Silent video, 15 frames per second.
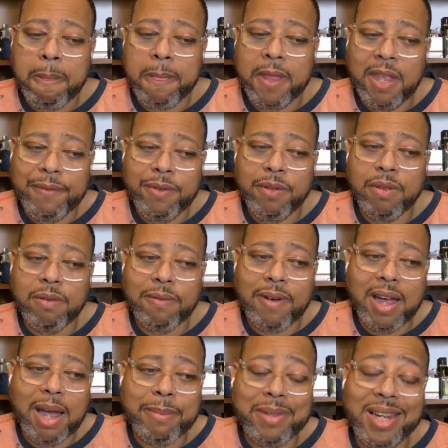give you the
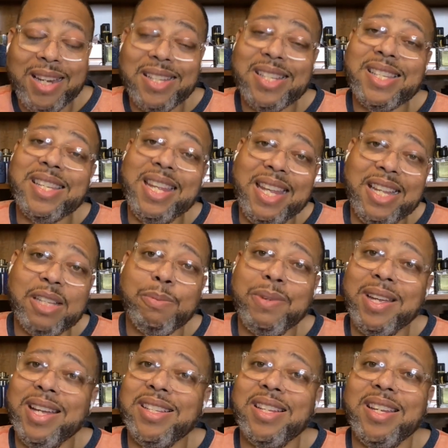vibe that it stinks,
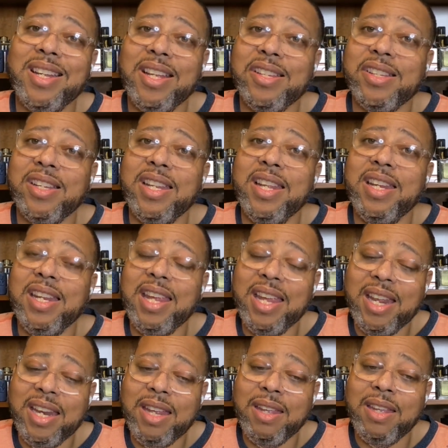because it doesn't in
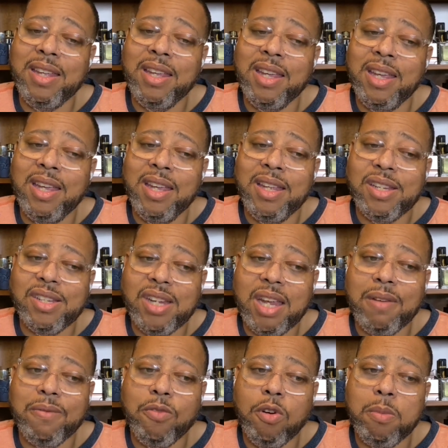any
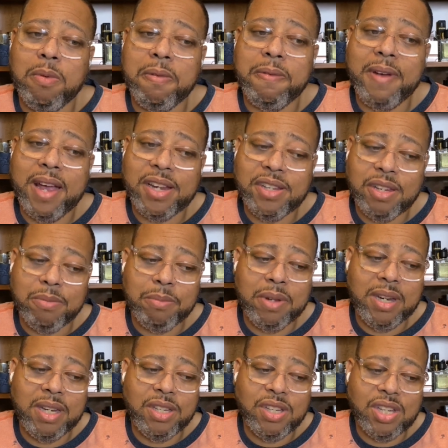shape, form, or fashion,
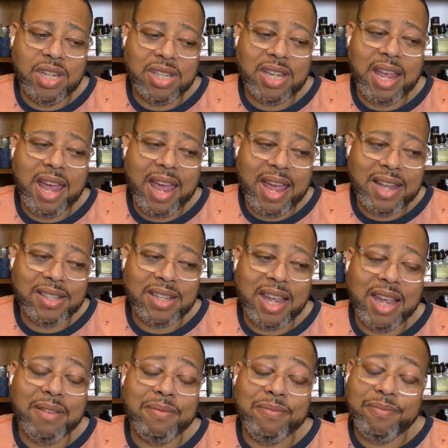but it just has
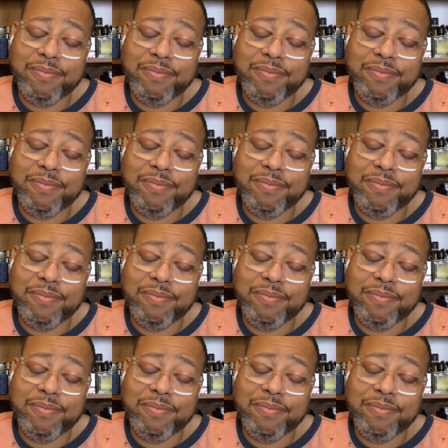a